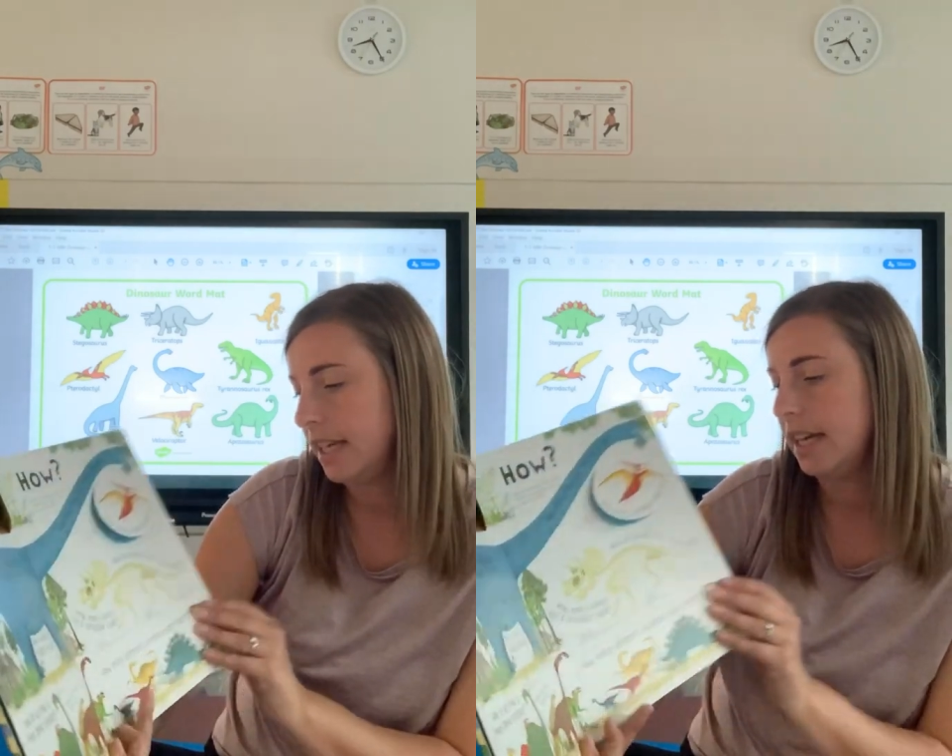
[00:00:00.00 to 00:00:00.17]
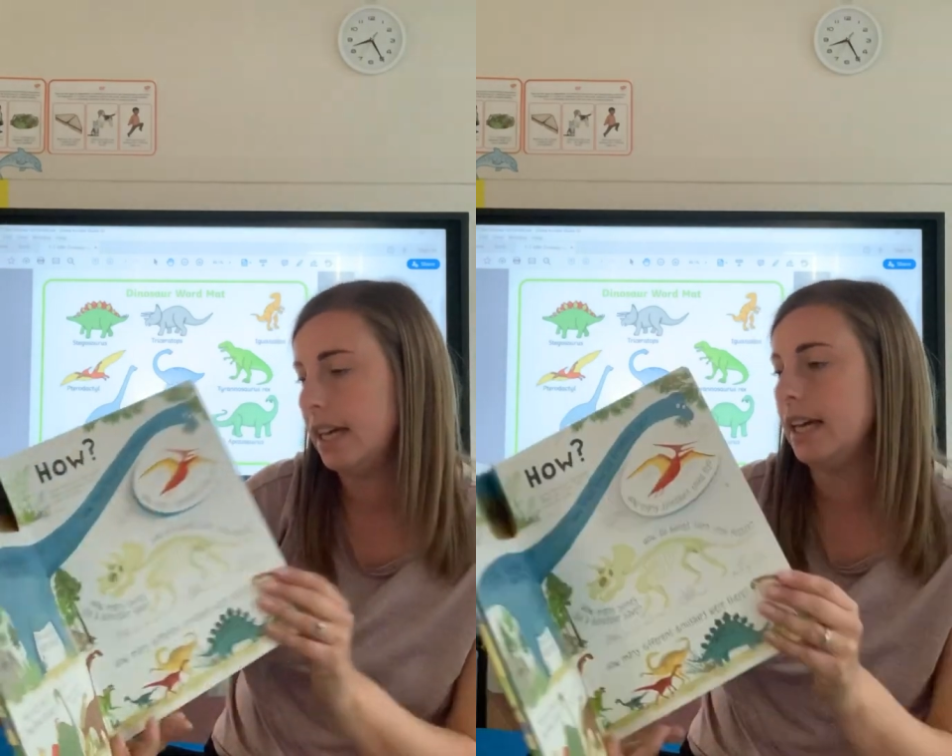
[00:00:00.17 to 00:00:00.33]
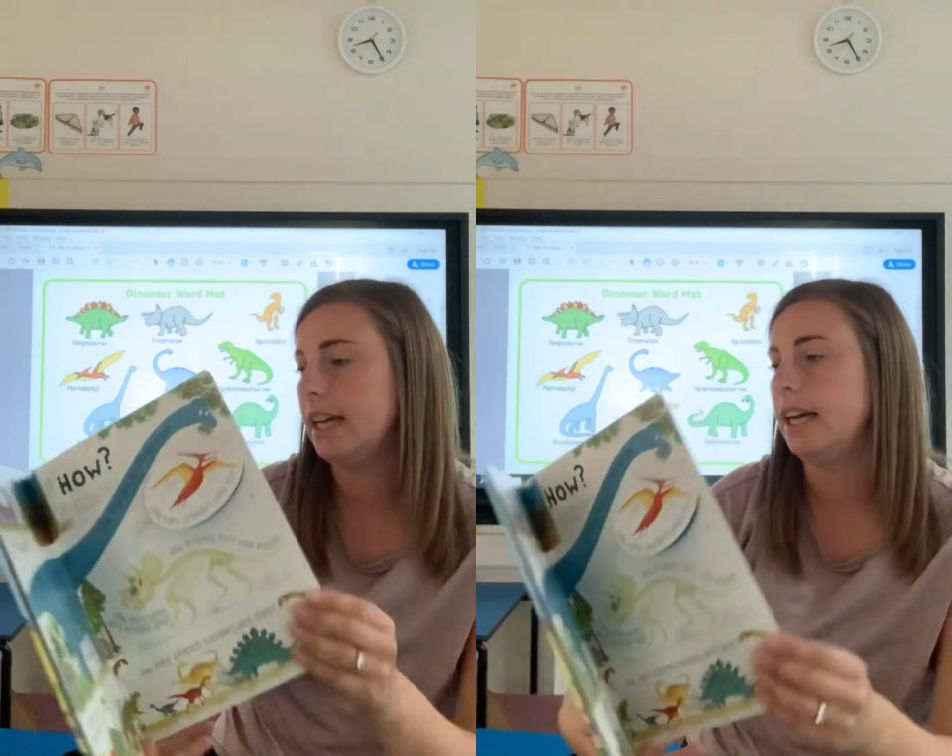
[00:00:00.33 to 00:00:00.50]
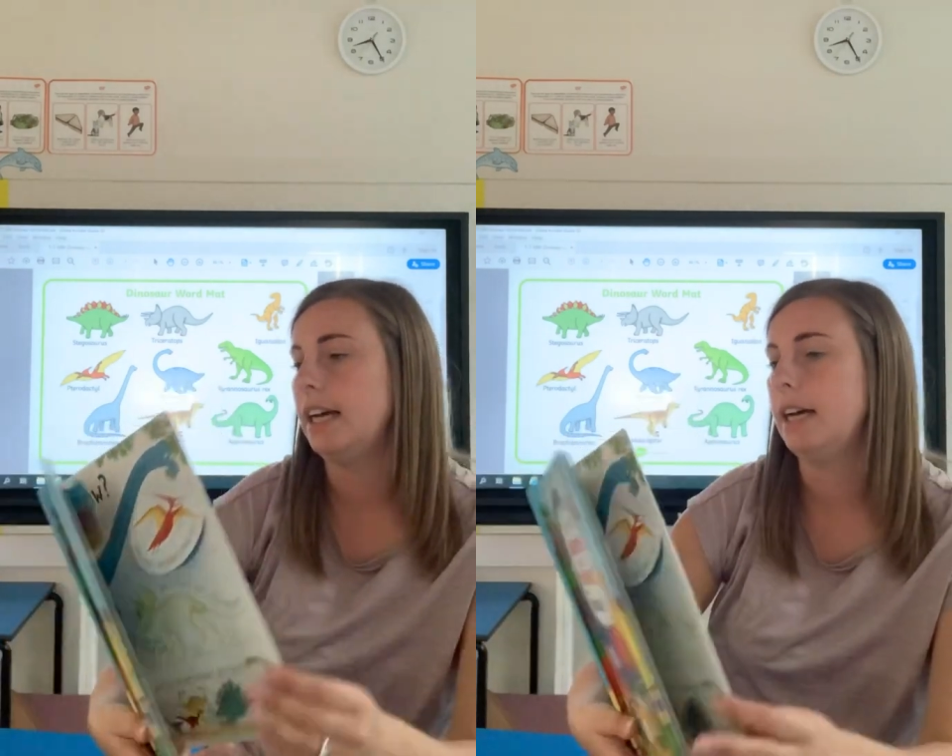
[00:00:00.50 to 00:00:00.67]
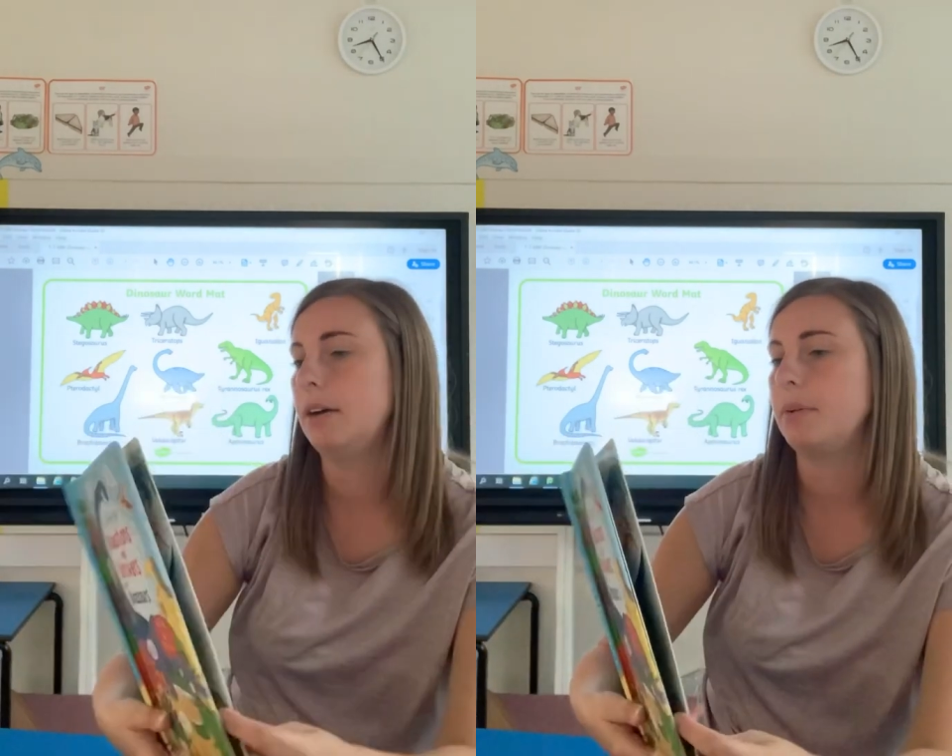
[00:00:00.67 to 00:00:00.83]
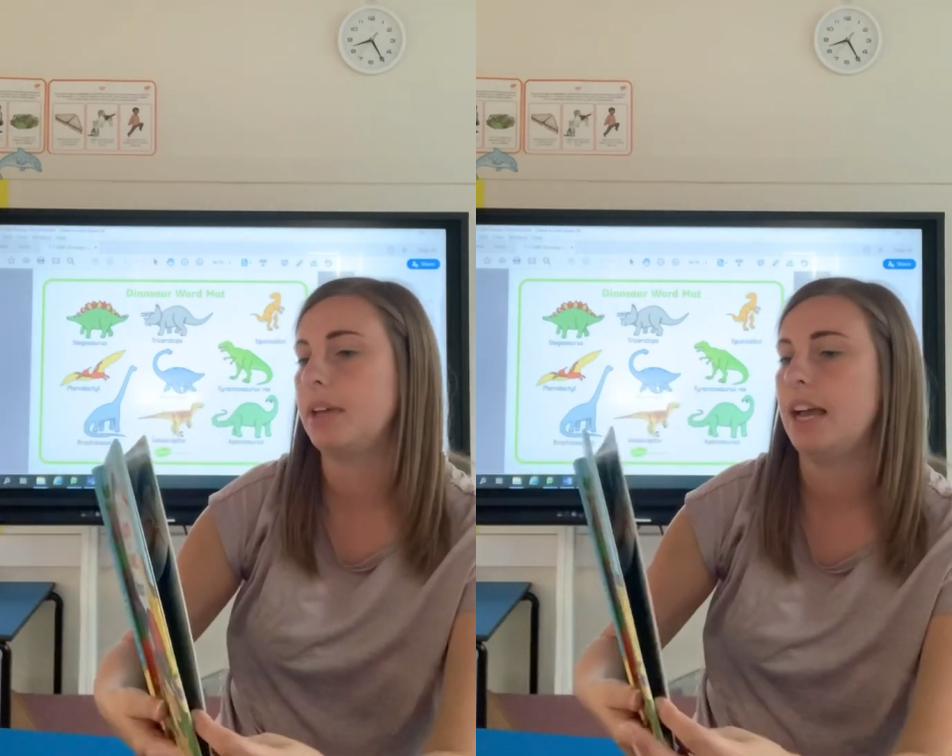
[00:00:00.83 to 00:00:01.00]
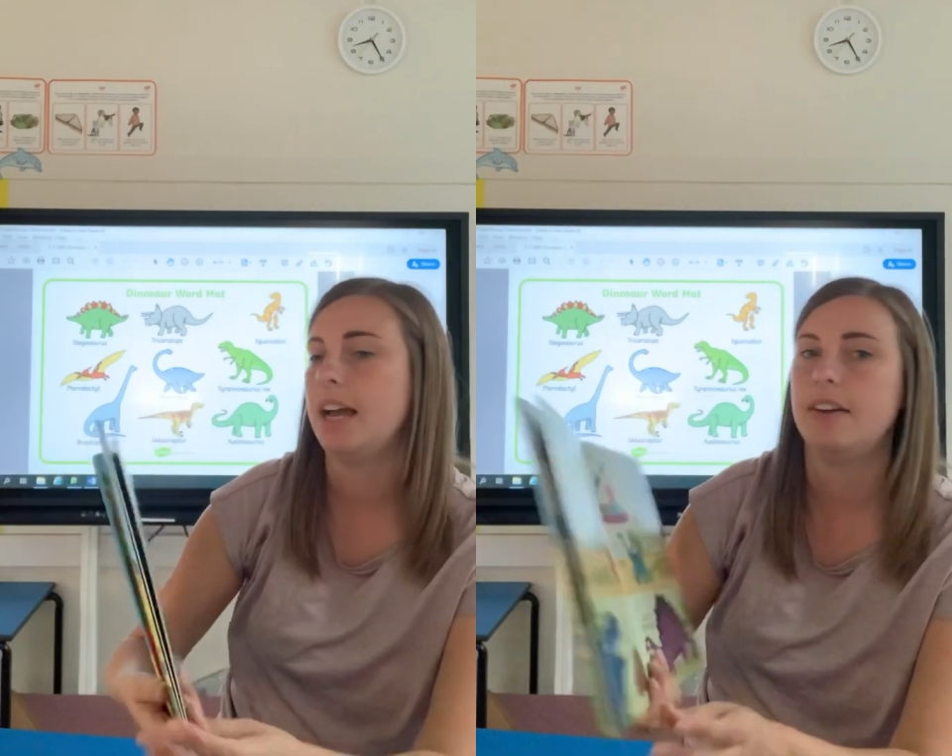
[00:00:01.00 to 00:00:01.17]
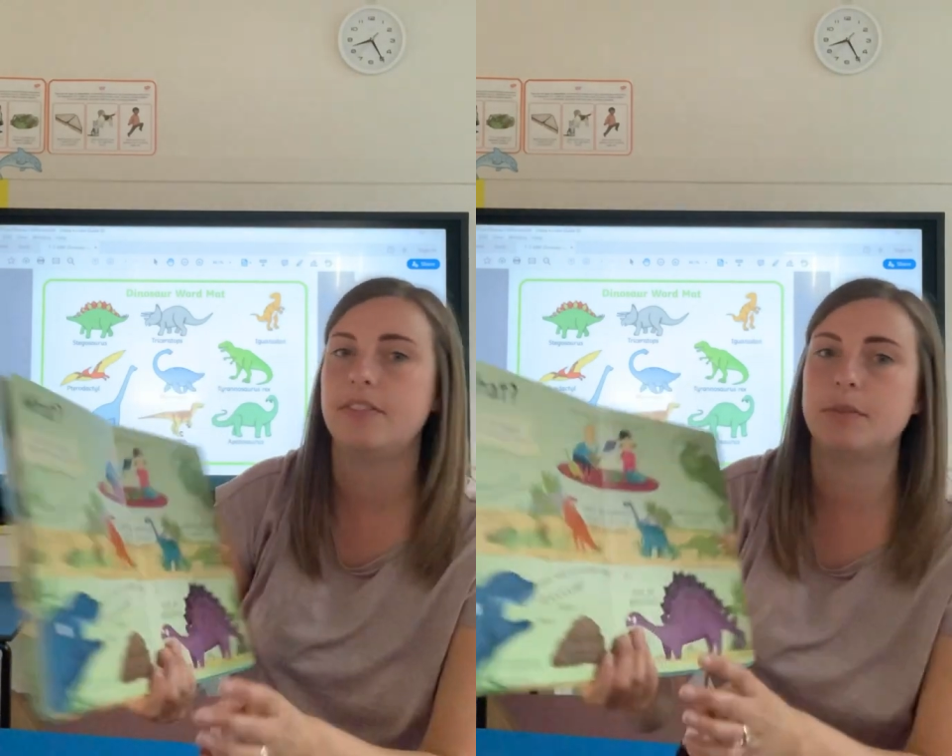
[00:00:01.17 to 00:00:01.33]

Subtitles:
We have a